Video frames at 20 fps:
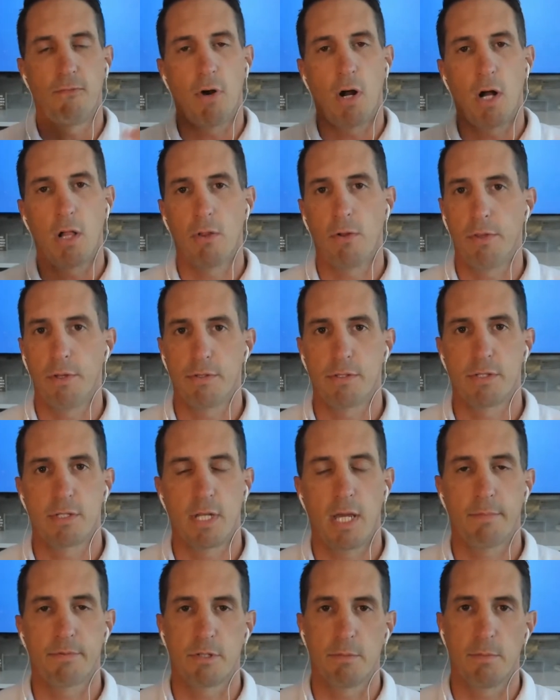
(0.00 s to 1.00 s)
follow those
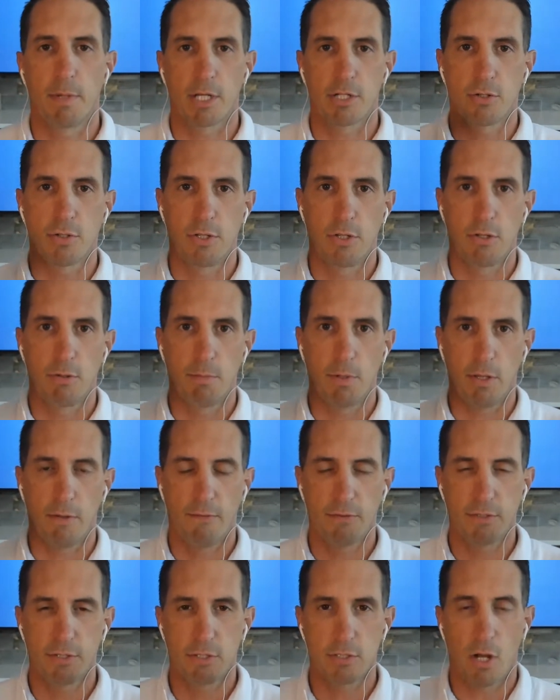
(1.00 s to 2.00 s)
steps and make sure that you build
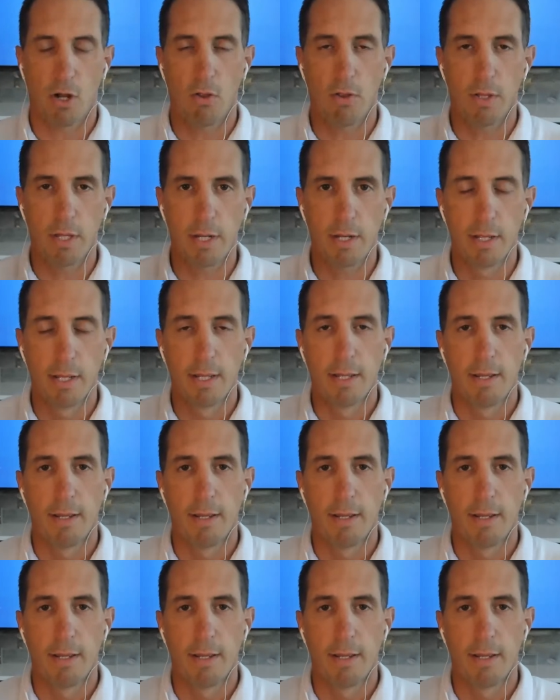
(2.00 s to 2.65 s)
a solid